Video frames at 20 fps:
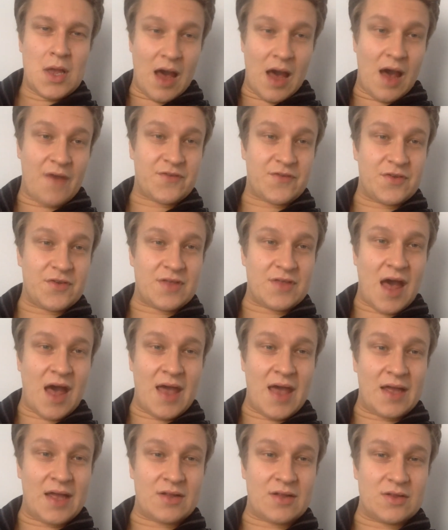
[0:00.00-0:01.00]
After
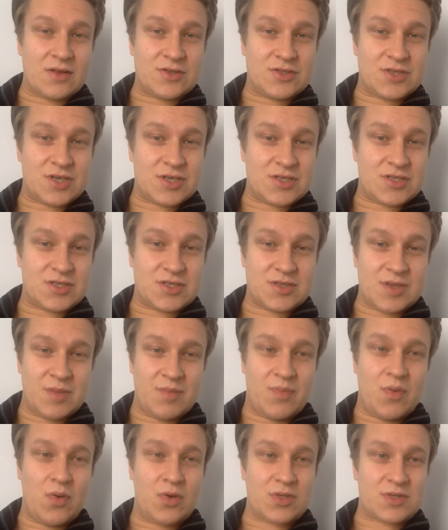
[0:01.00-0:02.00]
that, England just
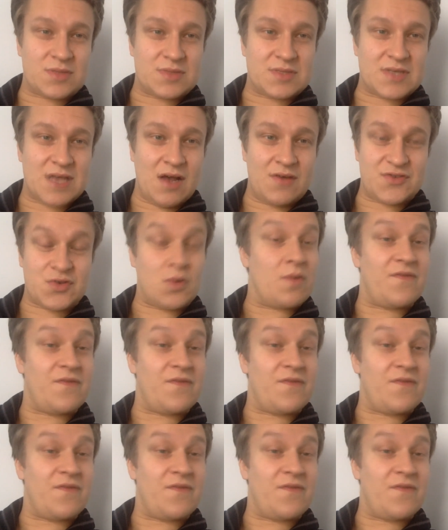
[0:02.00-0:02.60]
imposed themselves.